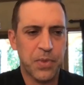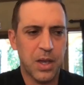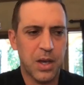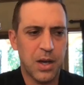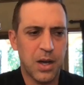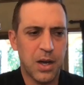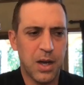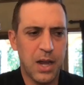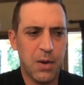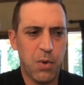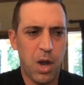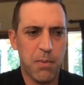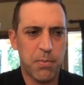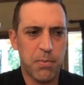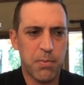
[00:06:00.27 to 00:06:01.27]
But
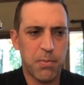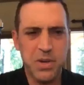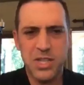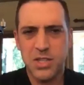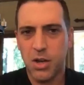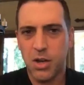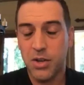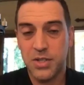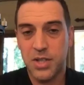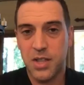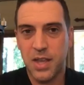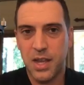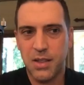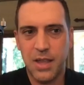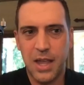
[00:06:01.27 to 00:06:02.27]
what we saw is that
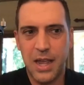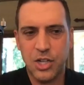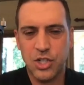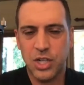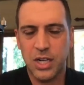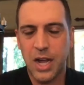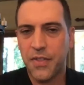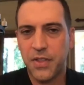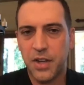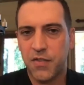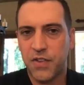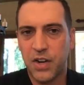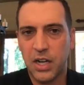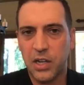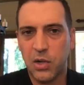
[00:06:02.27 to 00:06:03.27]
they actually got there
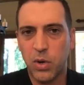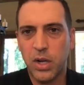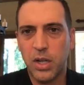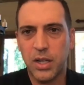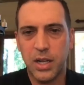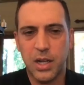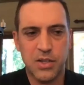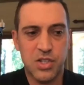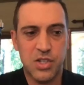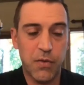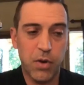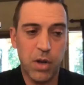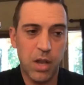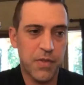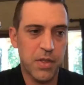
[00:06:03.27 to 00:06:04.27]
fairly quickly.
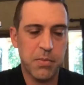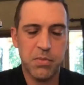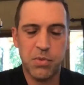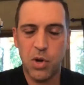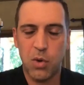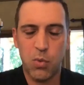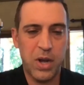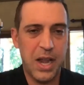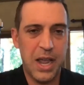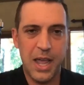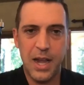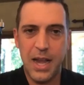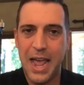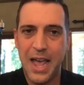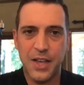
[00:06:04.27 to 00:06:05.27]
Several of them went
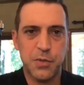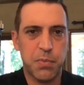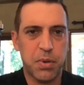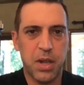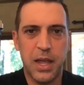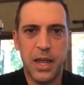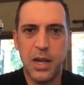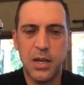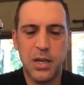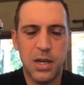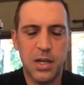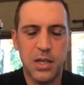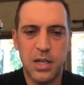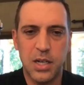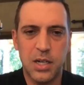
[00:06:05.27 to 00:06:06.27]
ahead as planned,
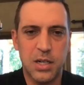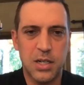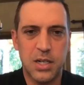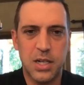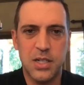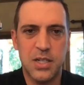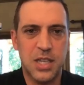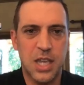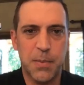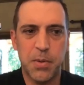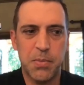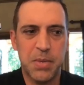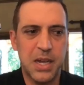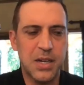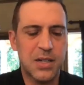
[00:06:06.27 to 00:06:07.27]
didn't skip a
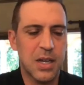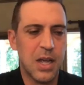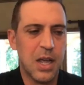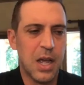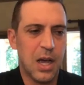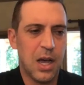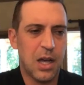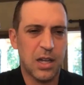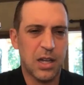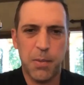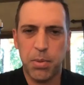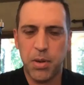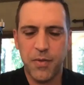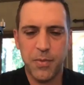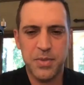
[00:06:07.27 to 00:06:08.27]
beat. A
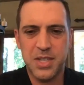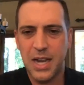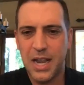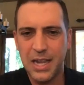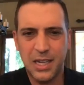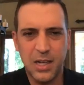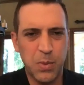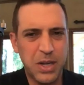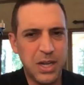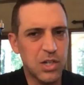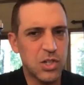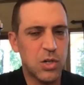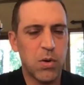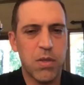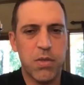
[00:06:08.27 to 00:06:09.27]
couple of them said, hey, can we get
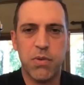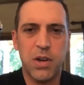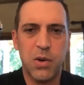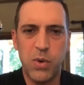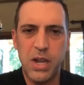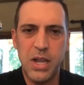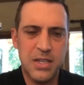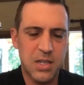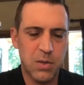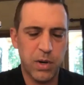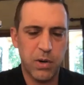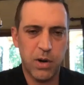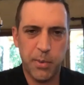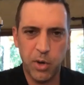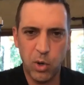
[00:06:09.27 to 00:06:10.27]
2 or 3 weeks? And we
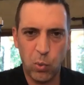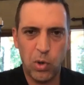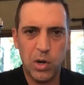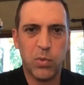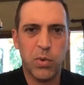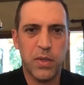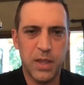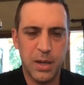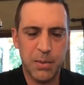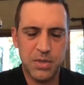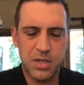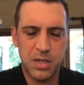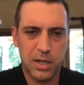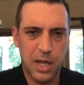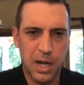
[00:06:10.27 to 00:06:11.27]
were able to work with them
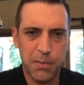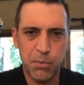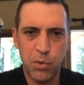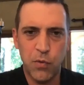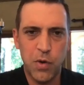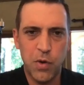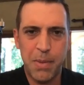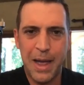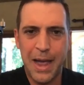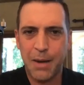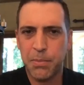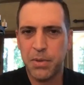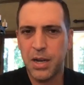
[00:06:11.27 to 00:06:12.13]
to kind of move it back.